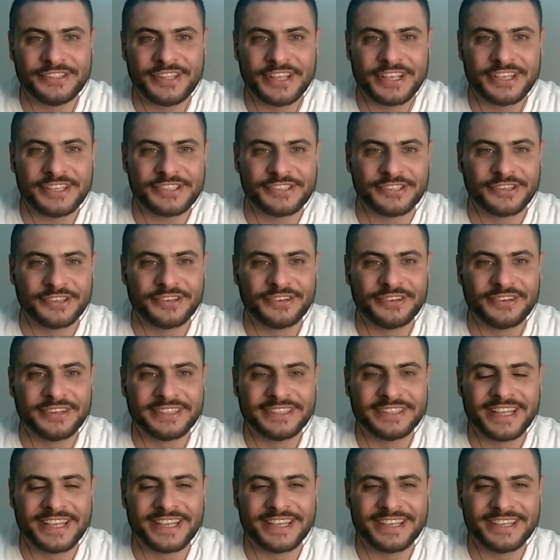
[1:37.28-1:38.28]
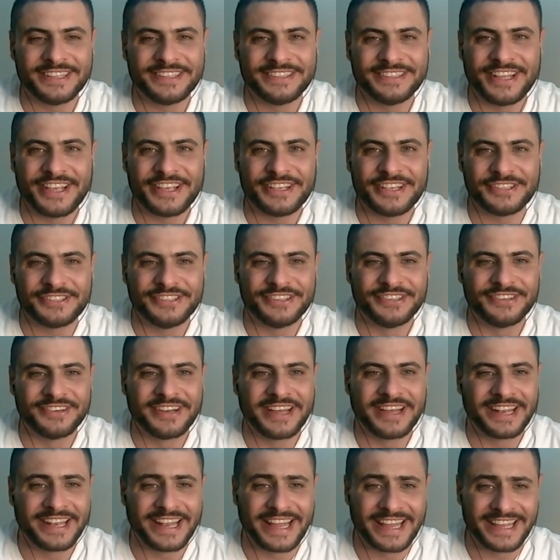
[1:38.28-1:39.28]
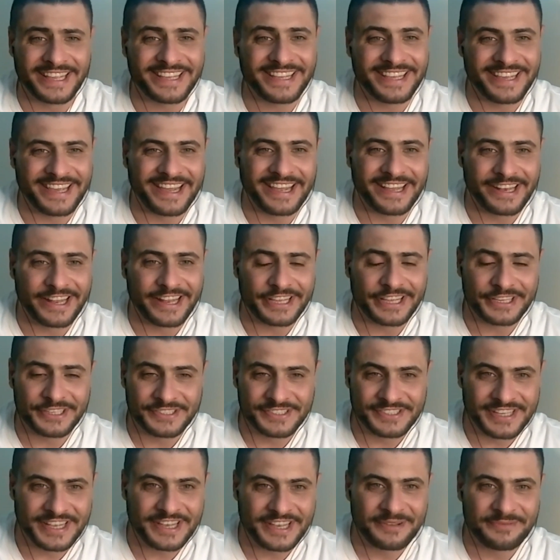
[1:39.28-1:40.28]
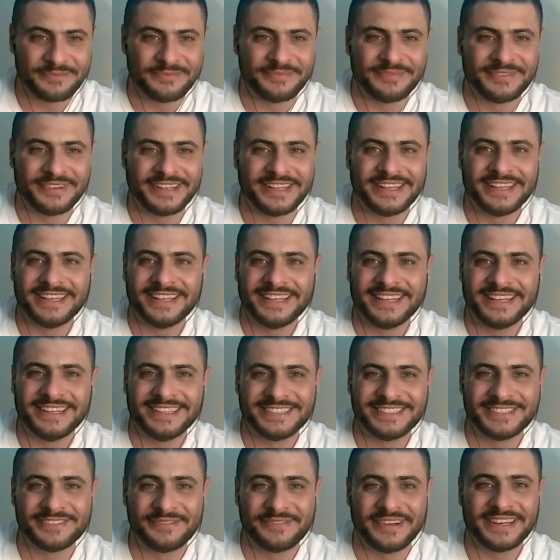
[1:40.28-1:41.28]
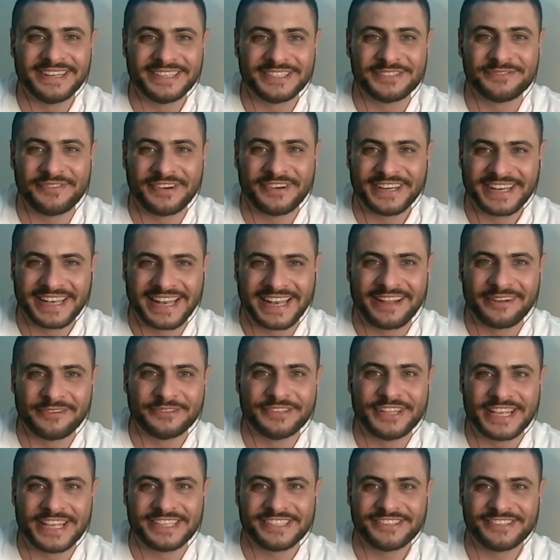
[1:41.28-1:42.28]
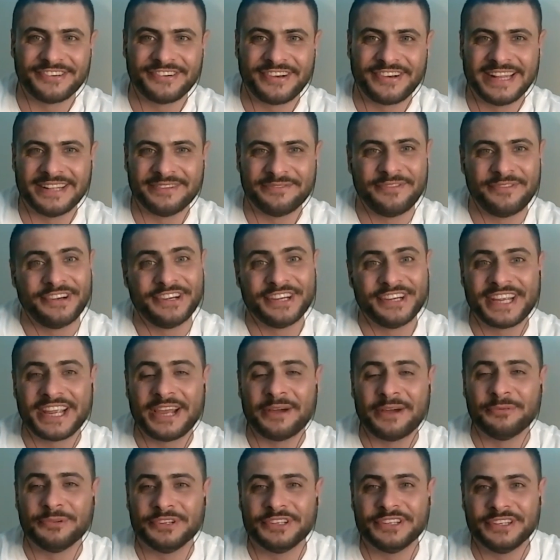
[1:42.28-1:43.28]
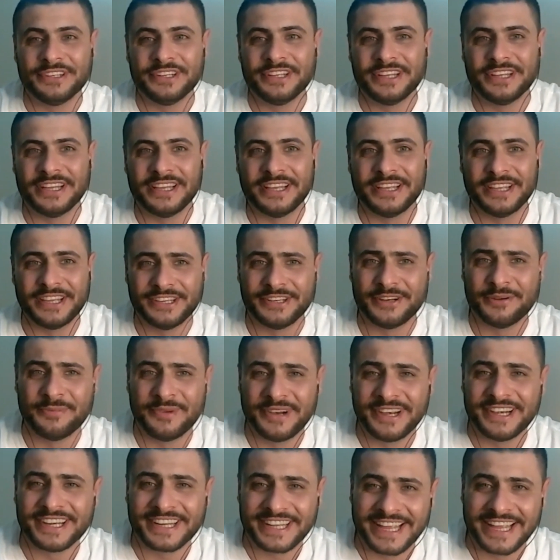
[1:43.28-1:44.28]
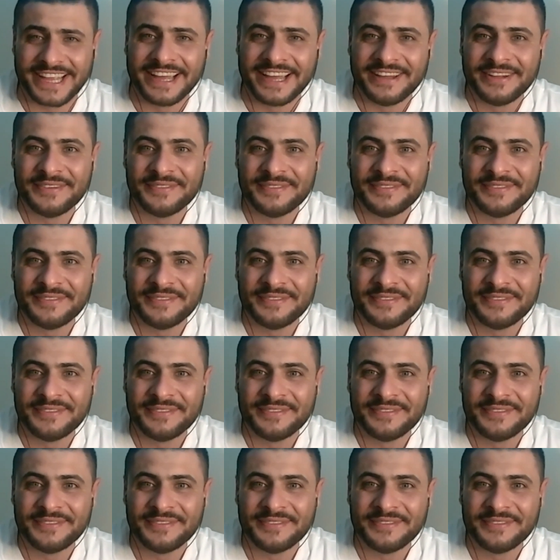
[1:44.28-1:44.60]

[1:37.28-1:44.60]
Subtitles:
Dexter, I like his name. It's very loud, Dexter, and very common in America.